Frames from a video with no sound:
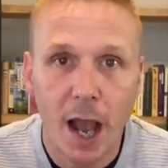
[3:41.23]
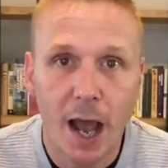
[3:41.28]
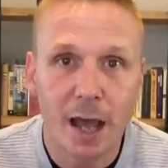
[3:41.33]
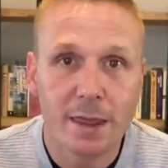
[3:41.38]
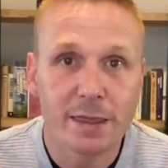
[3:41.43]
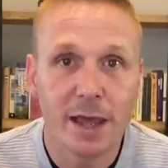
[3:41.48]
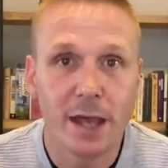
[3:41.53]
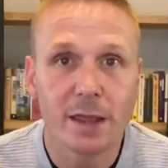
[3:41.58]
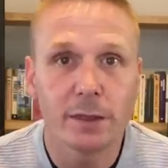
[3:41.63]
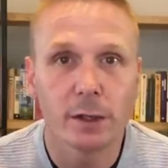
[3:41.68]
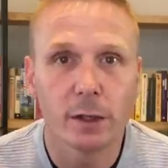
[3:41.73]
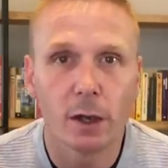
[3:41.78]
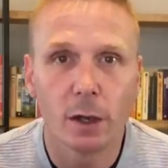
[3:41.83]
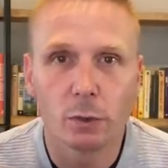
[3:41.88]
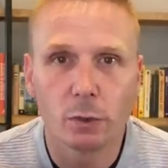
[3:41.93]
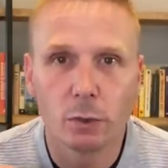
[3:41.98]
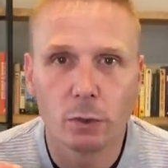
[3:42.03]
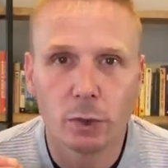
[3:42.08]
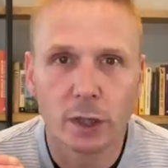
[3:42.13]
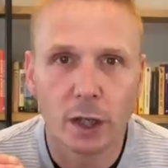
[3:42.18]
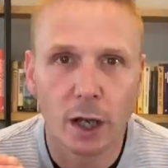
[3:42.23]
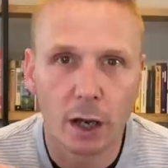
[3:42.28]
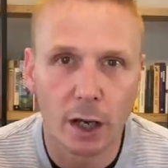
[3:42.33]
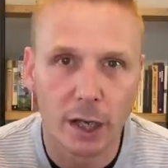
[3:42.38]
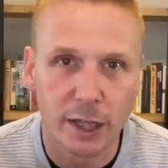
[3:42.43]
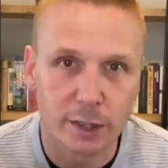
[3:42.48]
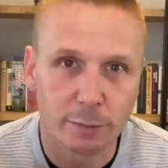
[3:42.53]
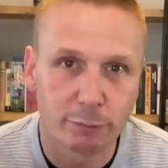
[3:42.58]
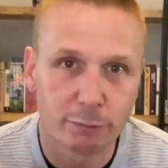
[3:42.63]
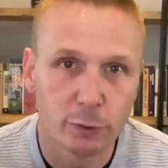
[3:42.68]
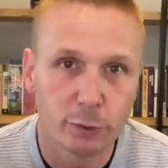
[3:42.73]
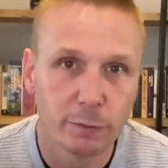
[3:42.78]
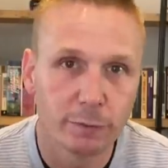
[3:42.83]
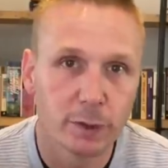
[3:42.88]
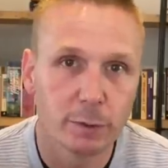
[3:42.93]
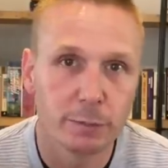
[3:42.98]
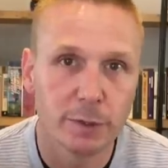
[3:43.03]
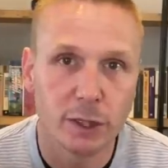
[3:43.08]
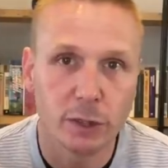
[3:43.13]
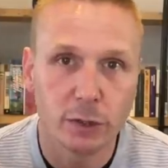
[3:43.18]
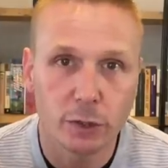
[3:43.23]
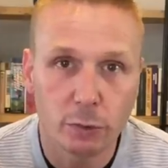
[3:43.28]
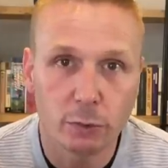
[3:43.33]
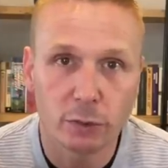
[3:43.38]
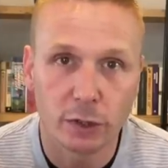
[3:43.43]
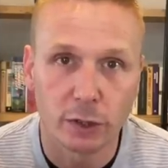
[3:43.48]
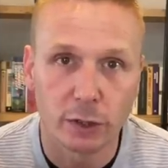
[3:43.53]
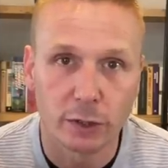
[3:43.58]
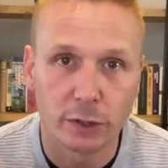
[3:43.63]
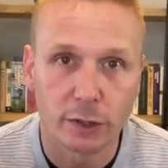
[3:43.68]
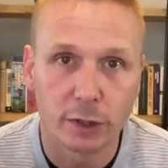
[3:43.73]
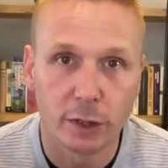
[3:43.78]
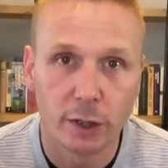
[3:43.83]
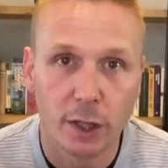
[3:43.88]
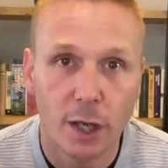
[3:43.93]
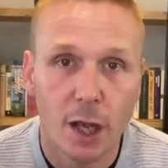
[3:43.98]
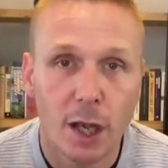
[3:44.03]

And then the local guides proved to be useless,